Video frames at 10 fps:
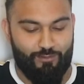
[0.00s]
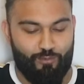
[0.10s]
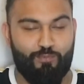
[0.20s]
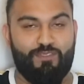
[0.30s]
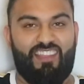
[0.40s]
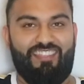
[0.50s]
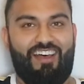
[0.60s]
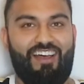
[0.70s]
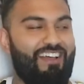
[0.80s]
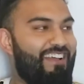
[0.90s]

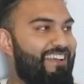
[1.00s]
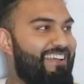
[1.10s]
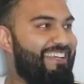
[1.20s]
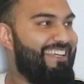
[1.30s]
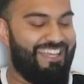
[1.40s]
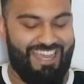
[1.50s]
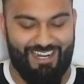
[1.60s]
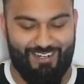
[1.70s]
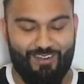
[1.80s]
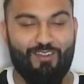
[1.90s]
Rupsanda
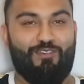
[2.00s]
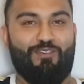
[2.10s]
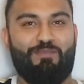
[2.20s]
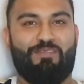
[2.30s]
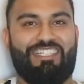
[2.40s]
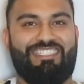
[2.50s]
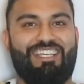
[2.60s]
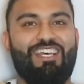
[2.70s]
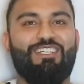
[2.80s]
and Ruimas.